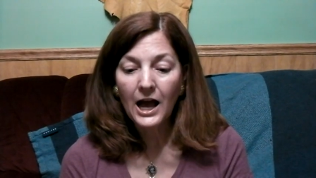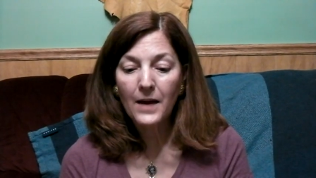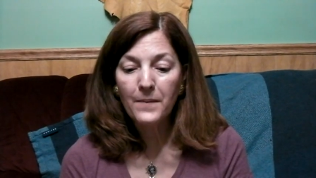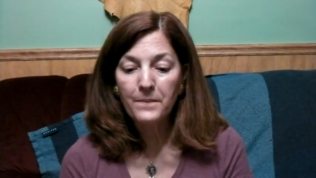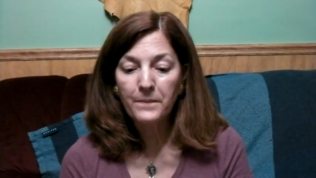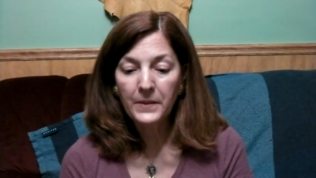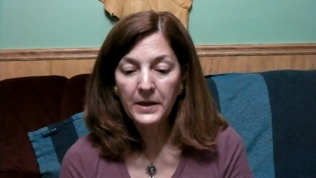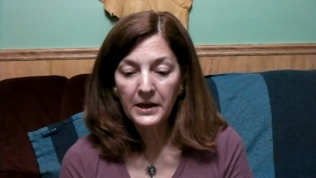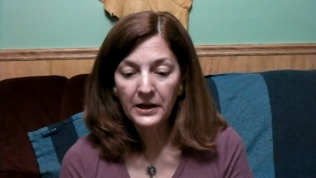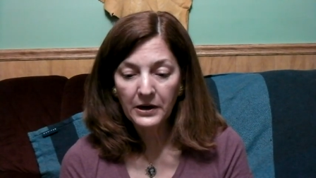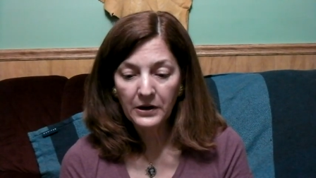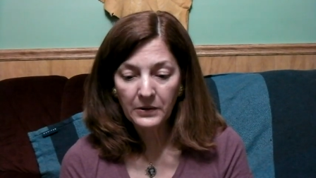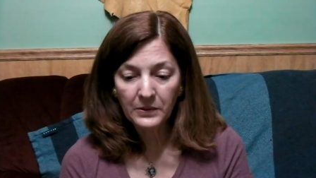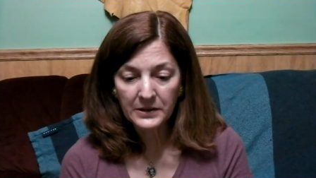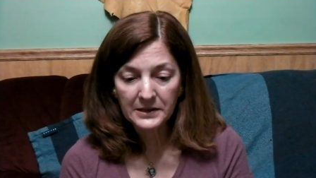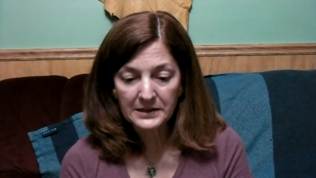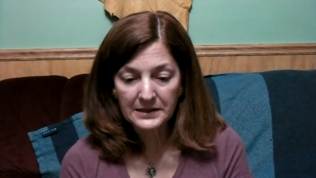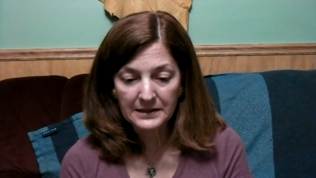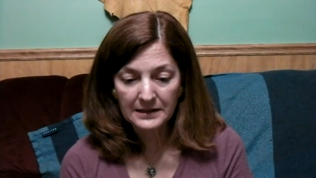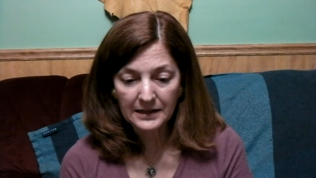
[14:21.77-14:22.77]

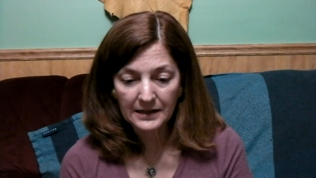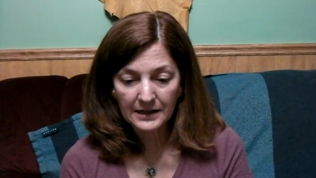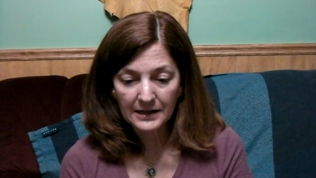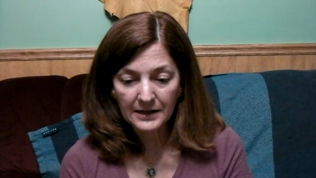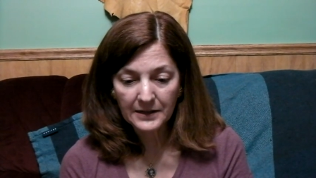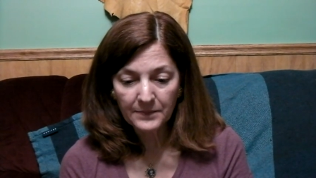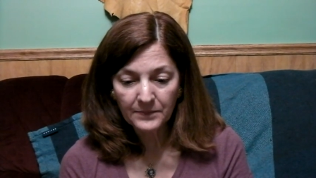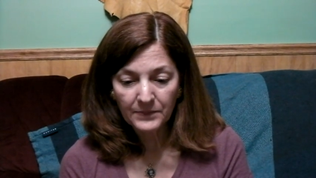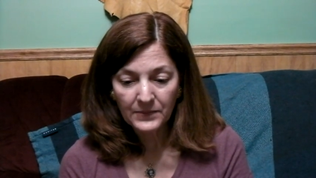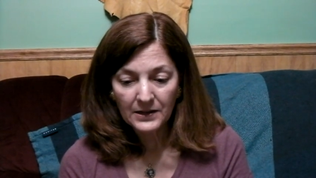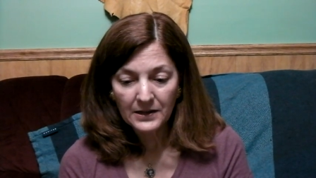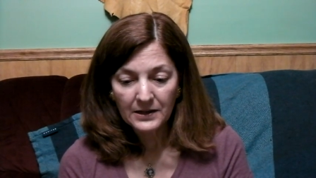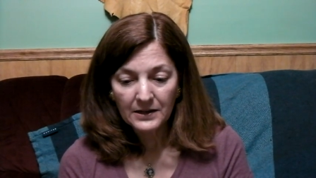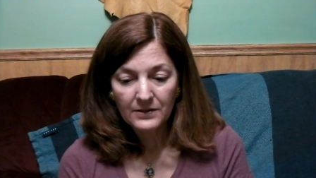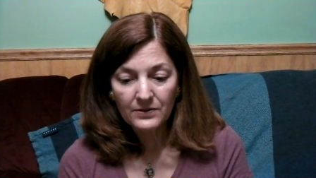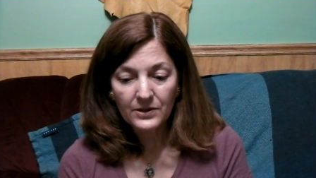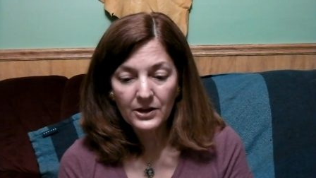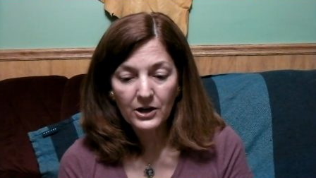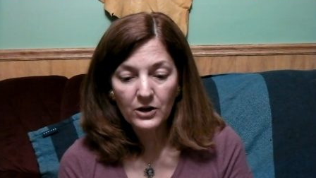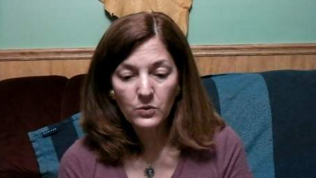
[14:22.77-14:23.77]
Apparently,
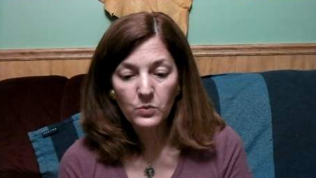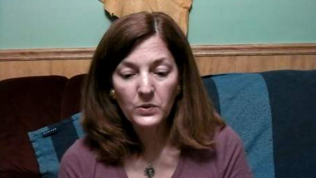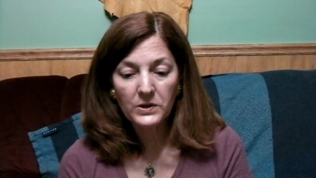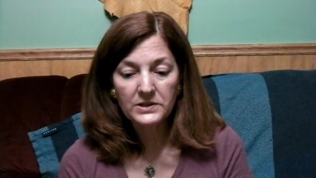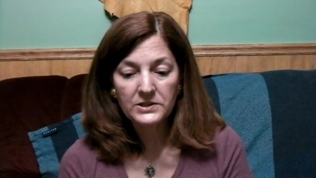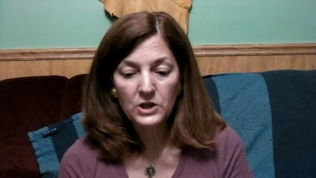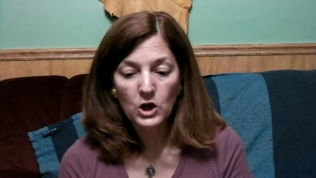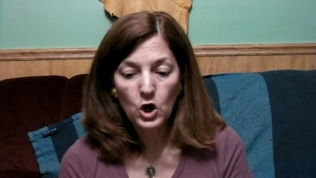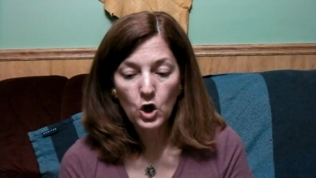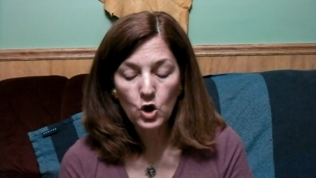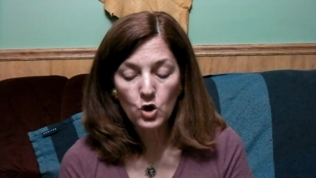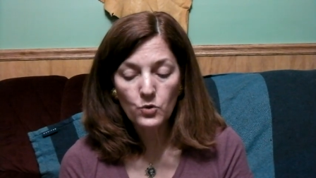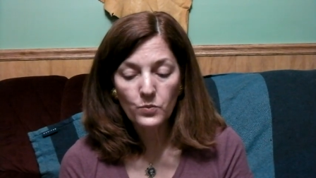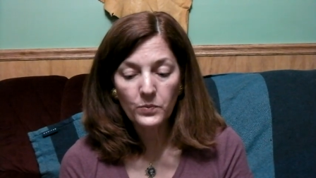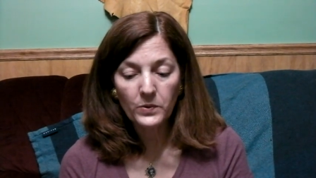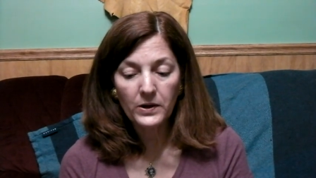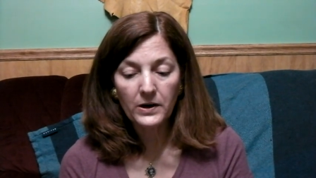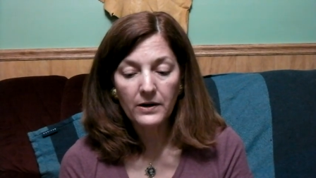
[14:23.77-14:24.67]
there was hope